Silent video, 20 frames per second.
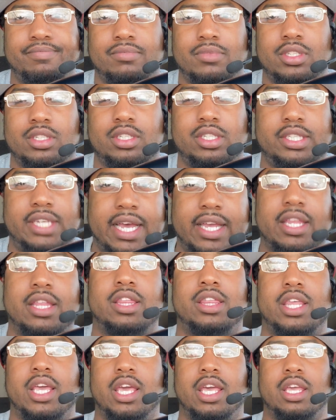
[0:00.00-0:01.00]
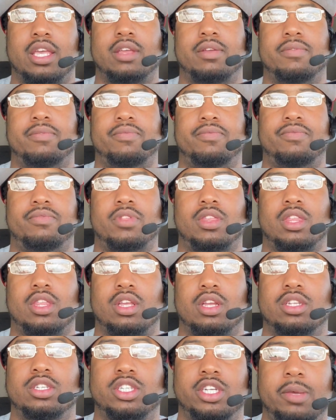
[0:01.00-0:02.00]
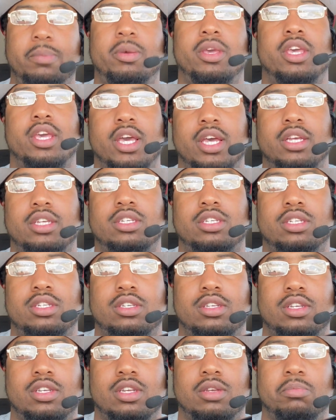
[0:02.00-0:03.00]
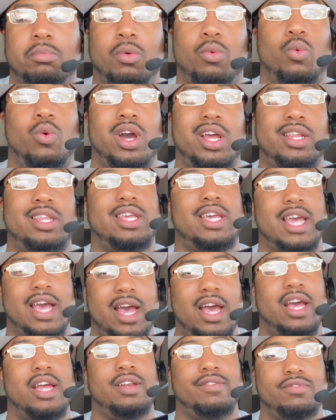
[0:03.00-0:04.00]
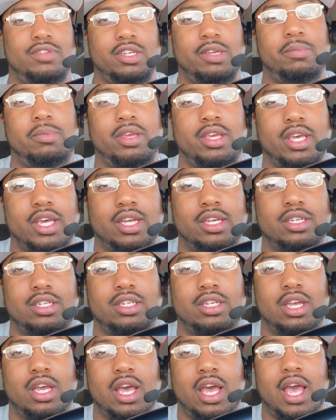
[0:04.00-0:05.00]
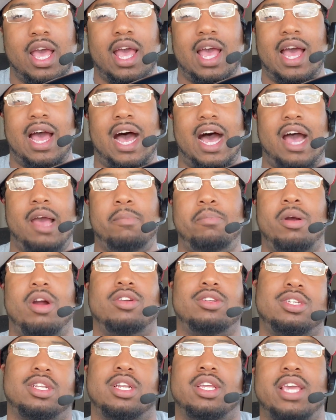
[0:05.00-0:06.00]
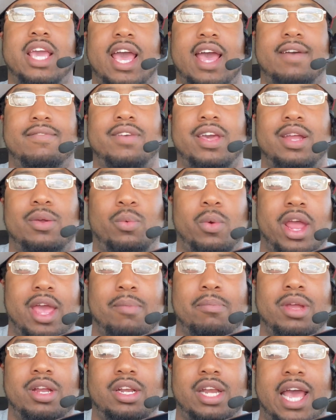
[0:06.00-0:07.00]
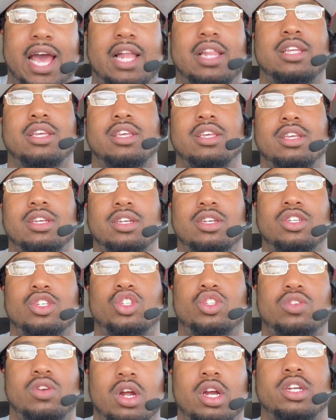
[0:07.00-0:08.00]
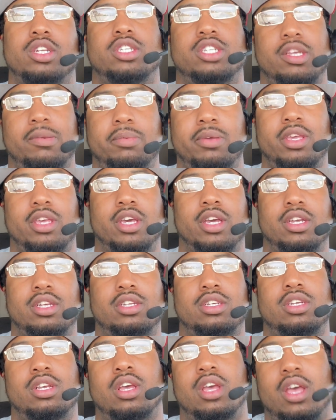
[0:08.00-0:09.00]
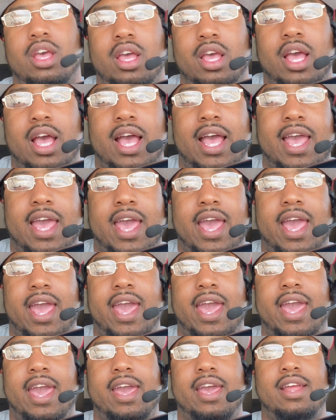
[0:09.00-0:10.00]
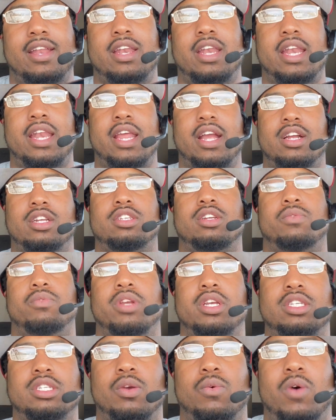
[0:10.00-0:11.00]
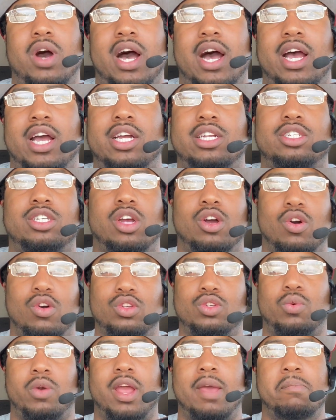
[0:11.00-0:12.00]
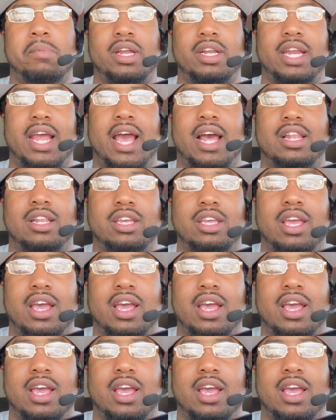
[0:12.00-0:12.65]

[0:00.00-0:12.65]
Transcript: Second thing, GPS. What kind of GPS? I personally have a Rand McNally truck GPS. And there's a reason why I chose Rand McNally.